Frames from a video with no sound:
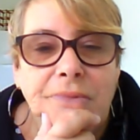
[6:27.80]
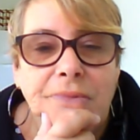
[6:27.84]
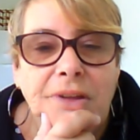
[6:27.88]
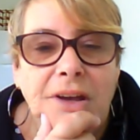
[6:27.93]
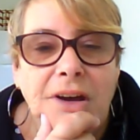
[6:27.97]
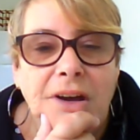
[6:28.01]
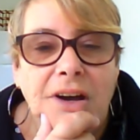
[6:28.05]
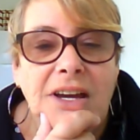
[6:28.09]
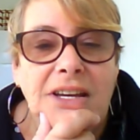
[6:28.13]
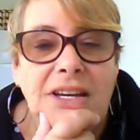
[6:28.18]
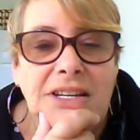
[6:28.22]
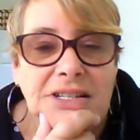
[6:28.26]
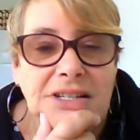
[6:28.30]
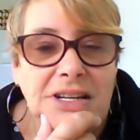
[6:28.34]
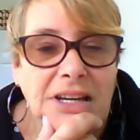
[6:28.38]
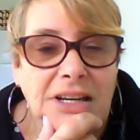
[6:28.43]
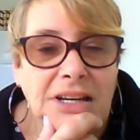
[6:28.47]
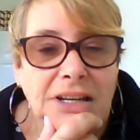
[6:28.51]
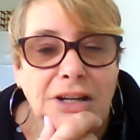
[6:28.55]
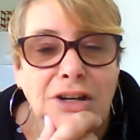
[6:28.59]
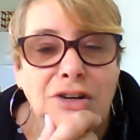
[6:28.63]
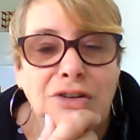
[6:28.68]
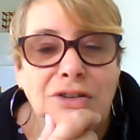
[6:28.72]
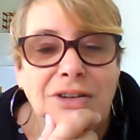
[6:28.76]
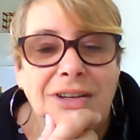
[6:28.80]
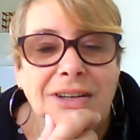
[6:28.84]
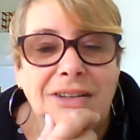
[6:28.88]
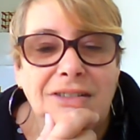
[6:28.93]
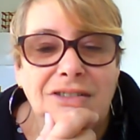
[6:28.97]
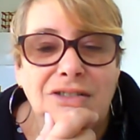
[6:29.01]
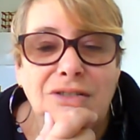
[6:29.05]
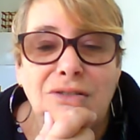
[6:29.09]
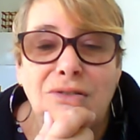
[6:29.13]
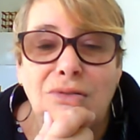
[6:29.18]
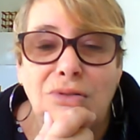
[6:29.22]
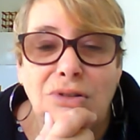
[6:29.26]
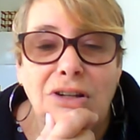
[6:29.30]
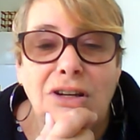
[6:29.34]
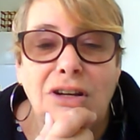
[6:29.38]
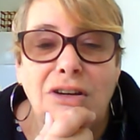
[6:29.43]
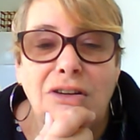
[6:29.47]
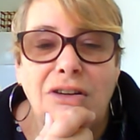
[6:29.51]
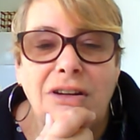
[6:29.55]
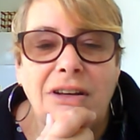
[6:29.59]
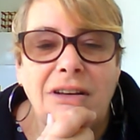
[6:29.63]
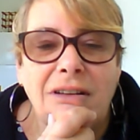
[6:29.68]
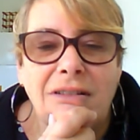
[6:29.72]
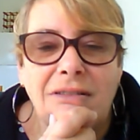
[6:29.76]
I had to take a loan out, so I took a
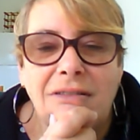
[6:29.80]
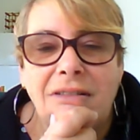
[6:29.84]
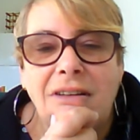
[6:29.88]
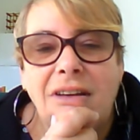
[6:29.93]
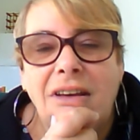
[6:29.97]
loan out.